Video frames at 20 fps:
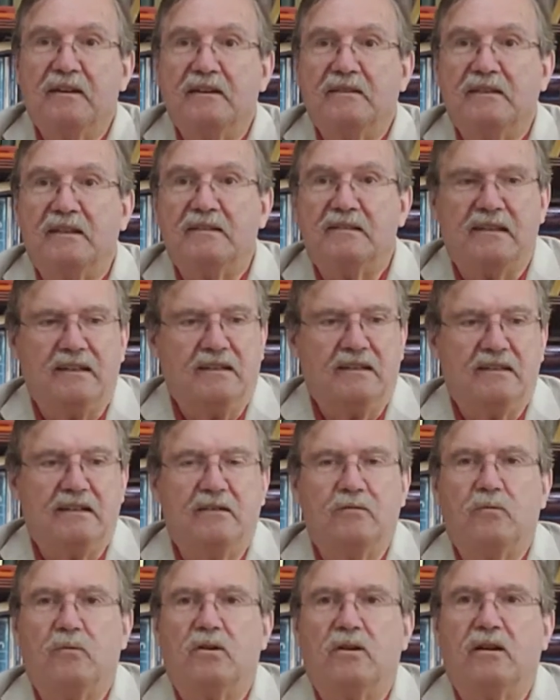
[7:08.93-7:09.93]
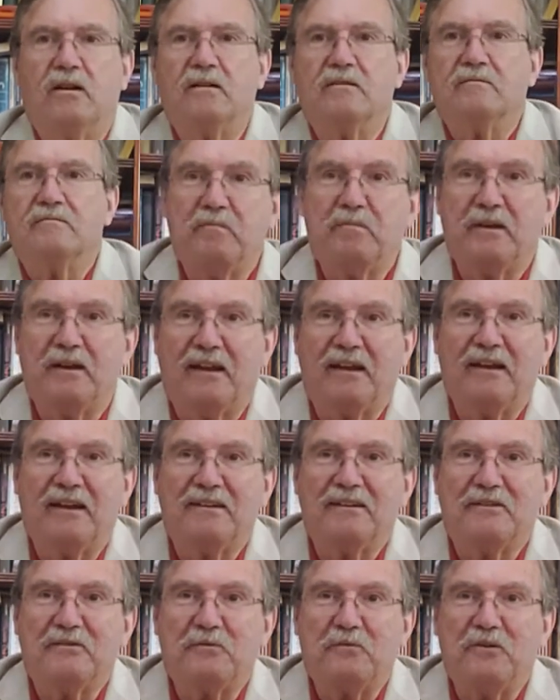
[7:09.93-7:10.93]
They said it didn't work, but I got
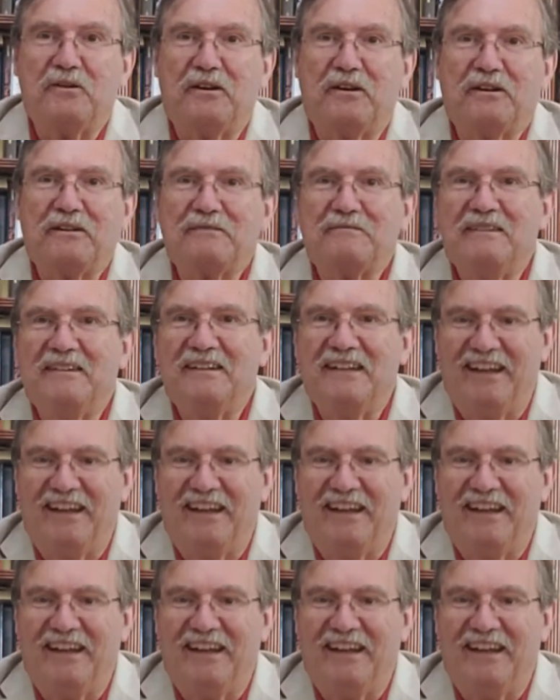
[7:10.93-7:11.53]
it to work.